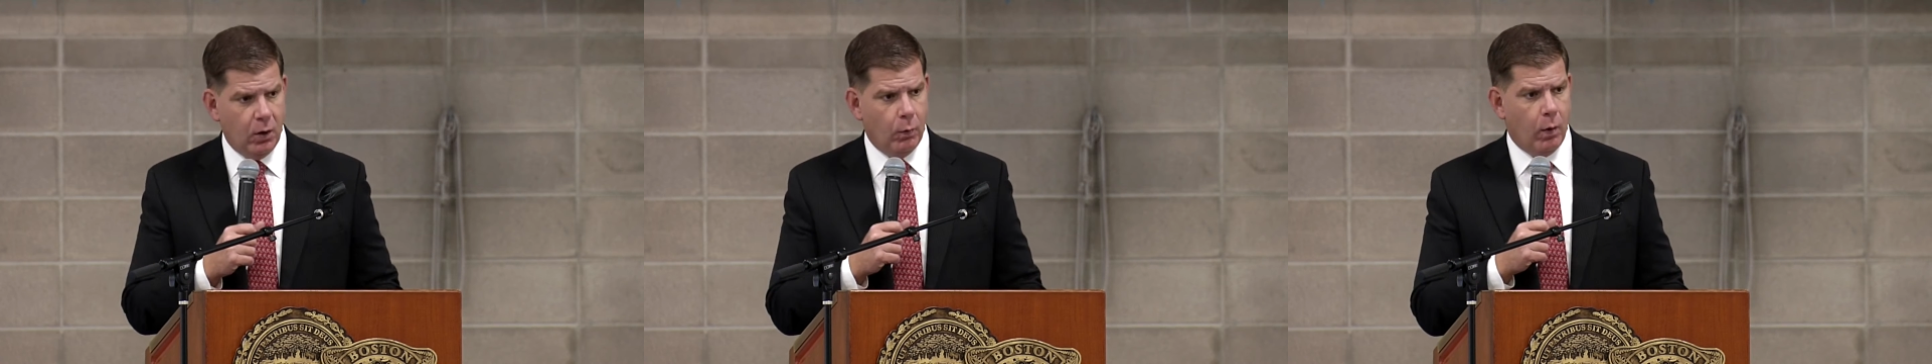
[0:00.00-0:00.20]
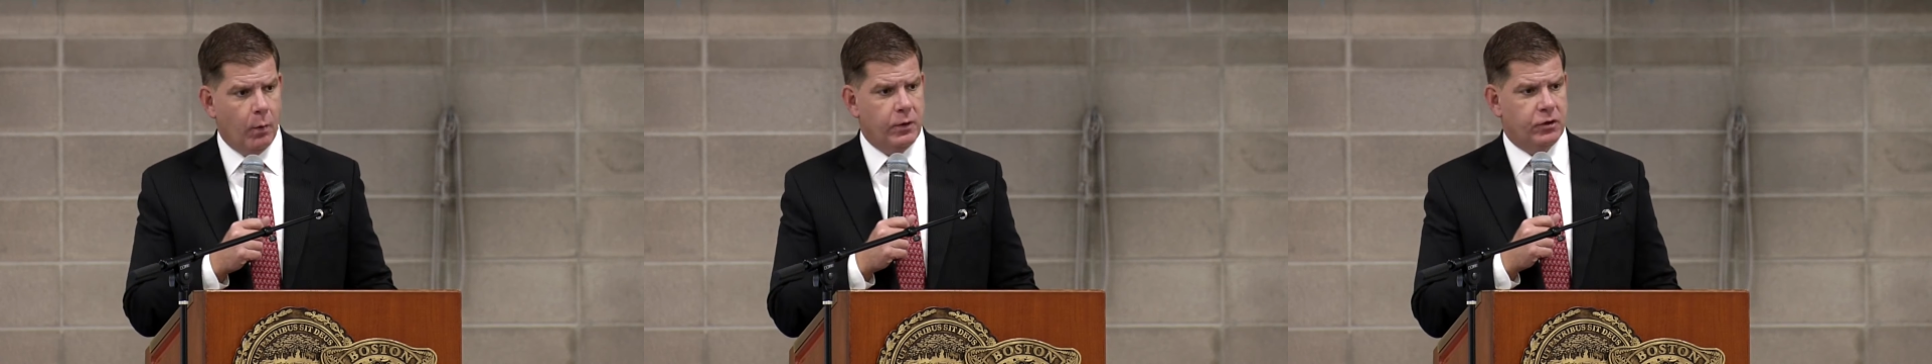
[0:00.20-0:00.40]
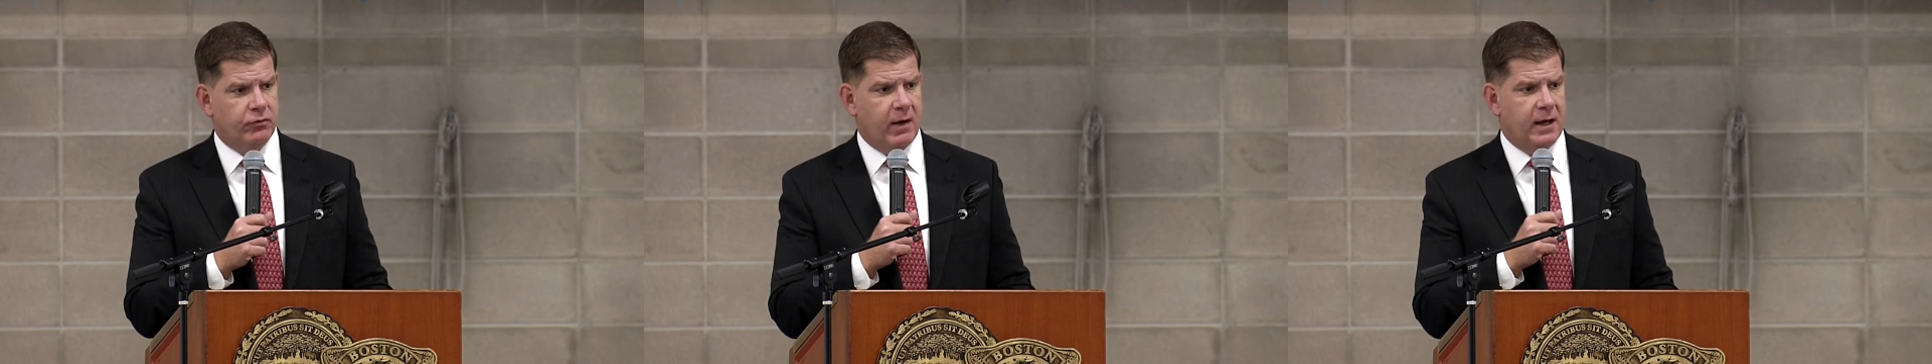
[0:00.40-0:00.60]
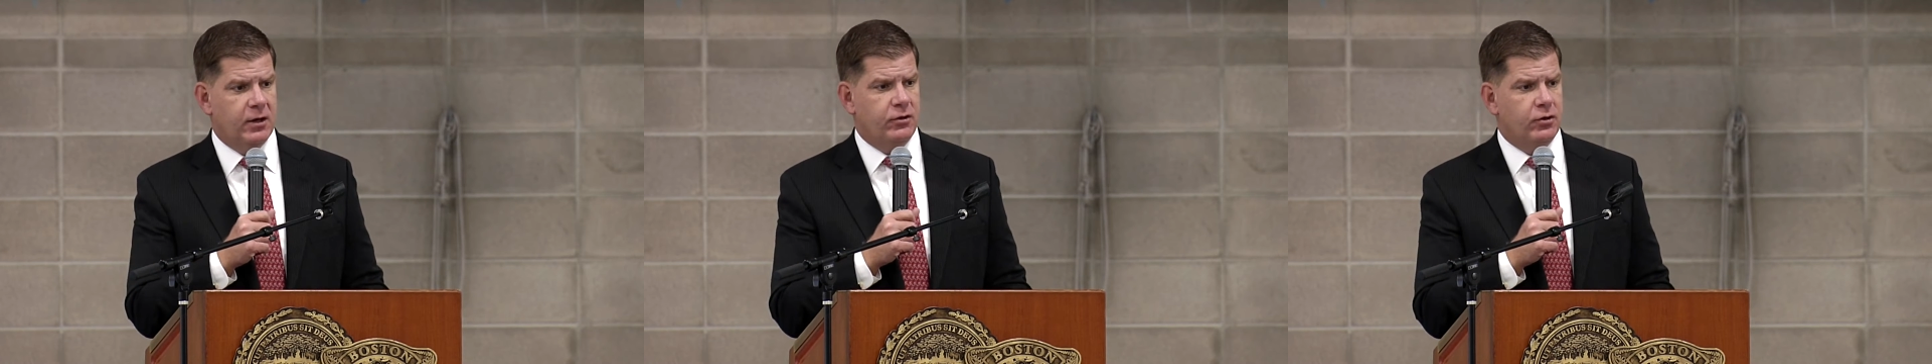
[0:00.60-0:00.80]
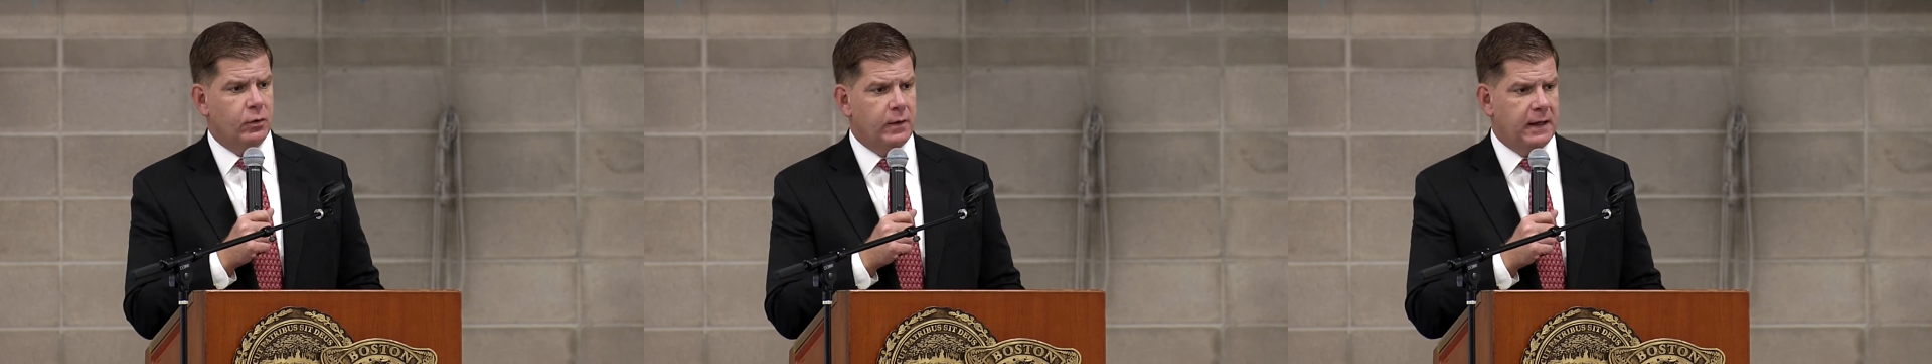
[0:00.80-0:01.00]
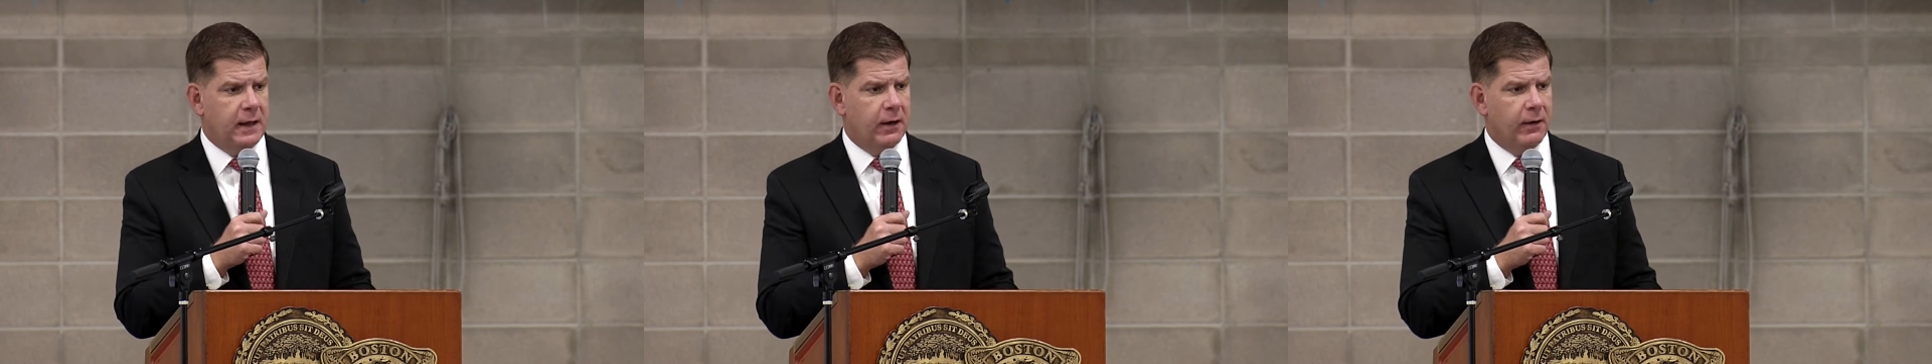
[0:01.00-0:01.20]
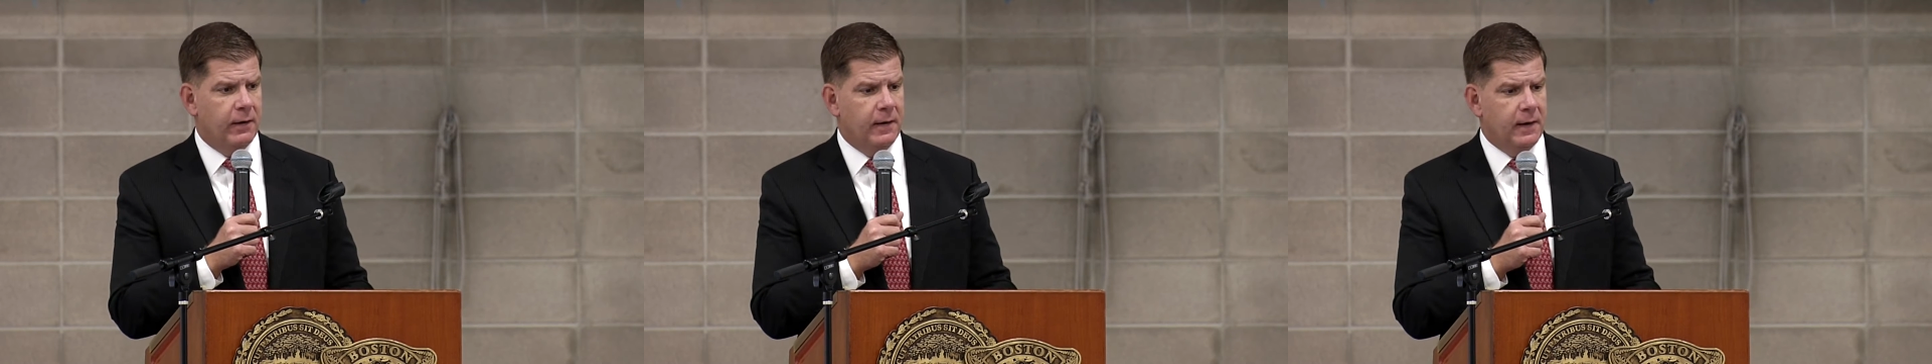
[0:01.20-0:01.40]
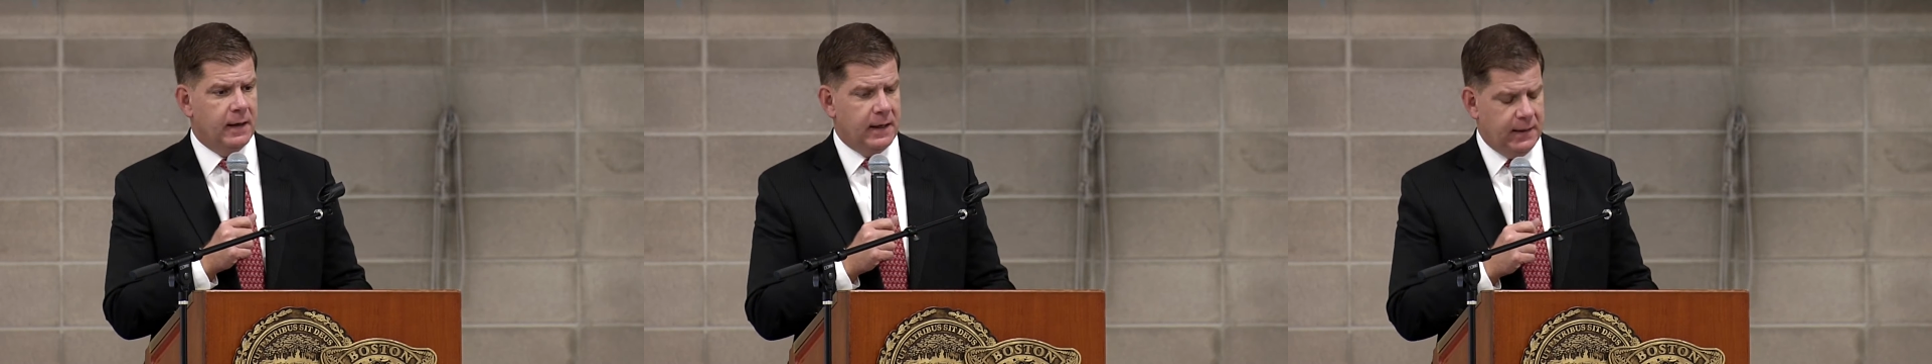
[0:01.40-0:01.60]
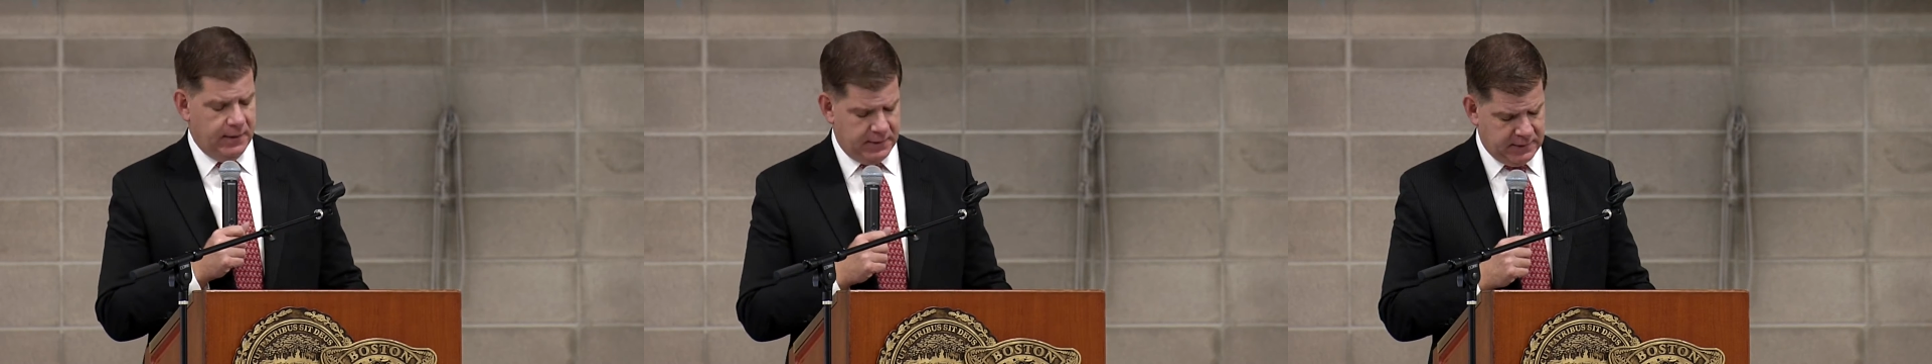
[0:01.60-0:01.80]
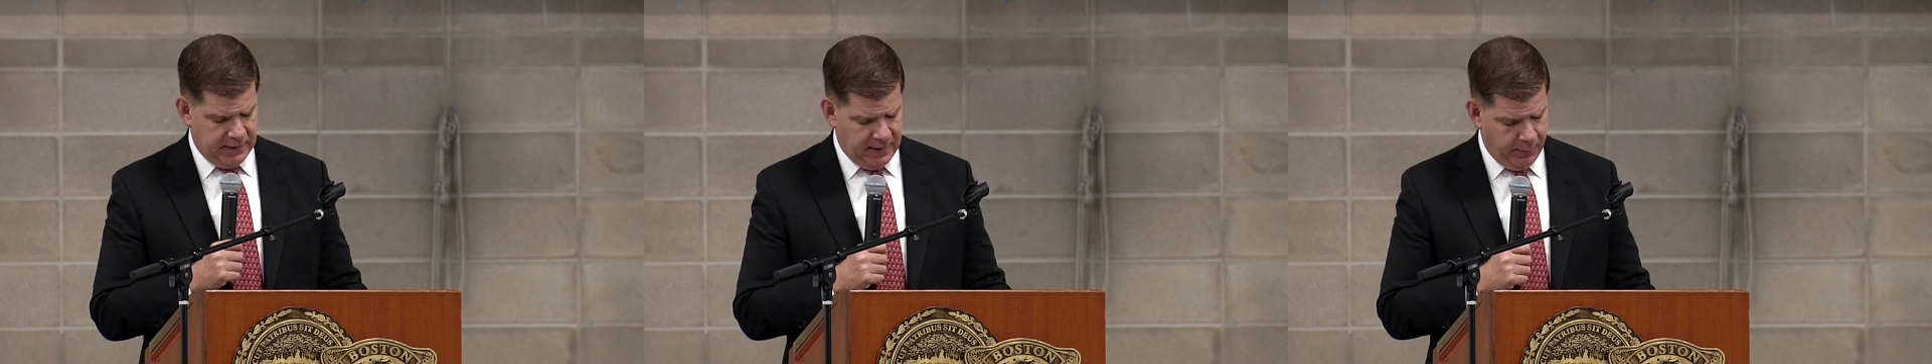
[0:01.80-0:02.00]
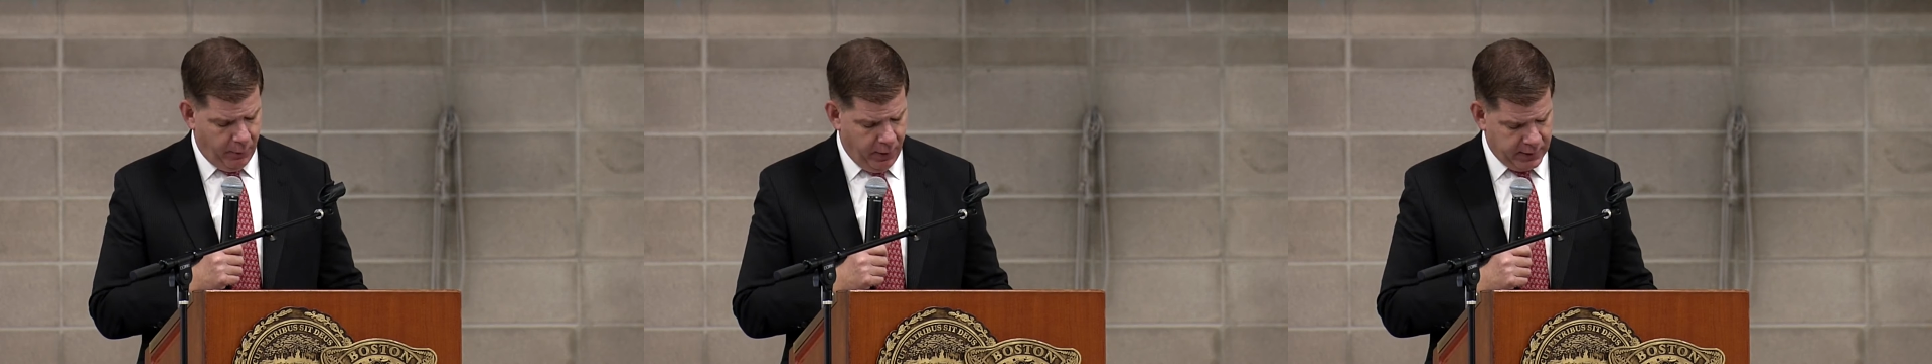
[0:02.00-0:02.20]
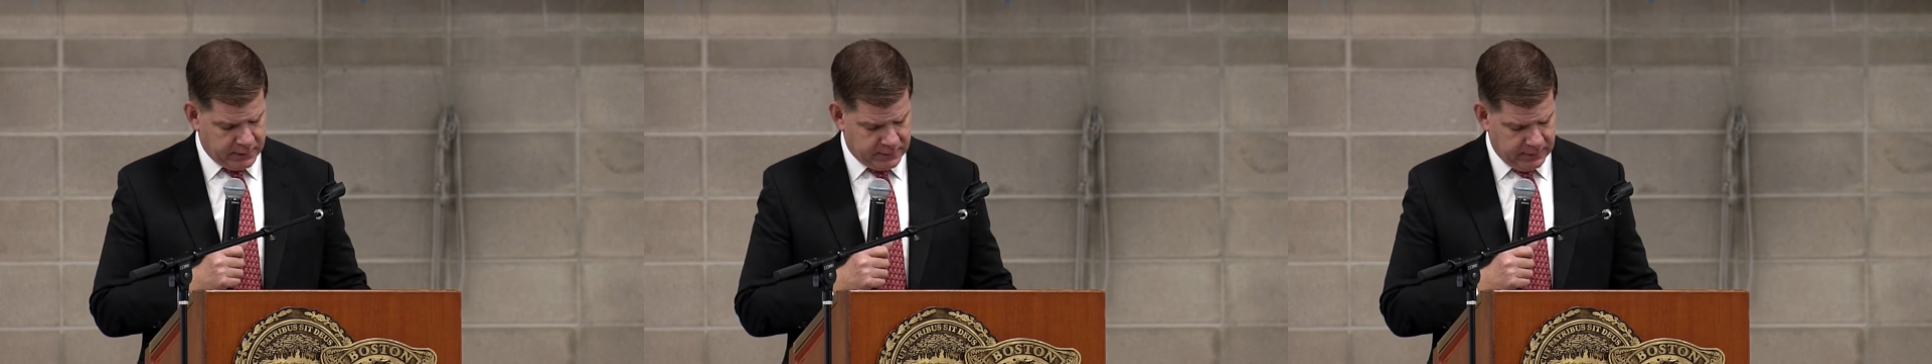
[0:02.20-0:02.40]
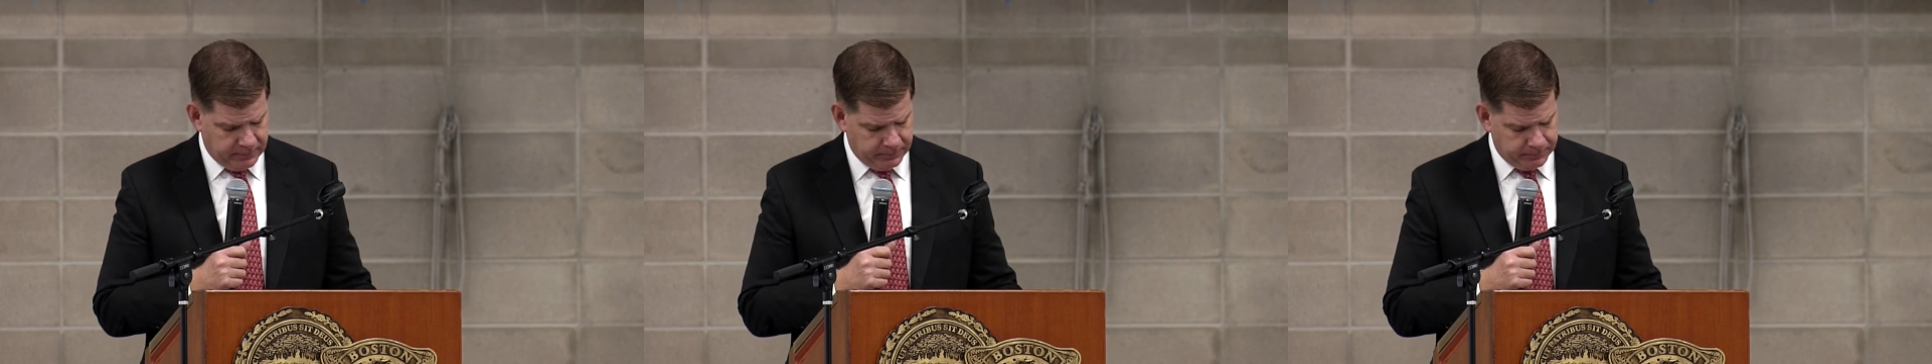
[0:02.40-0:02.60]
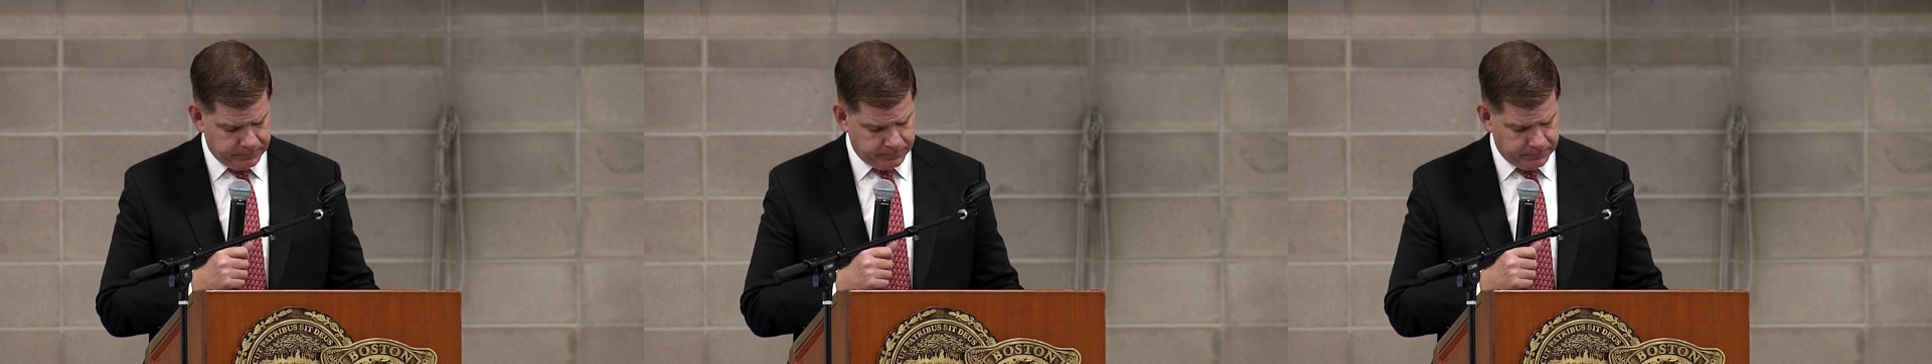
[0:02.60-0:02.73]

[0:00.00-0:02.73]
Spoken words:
what we're trying to do here in the city of Boston.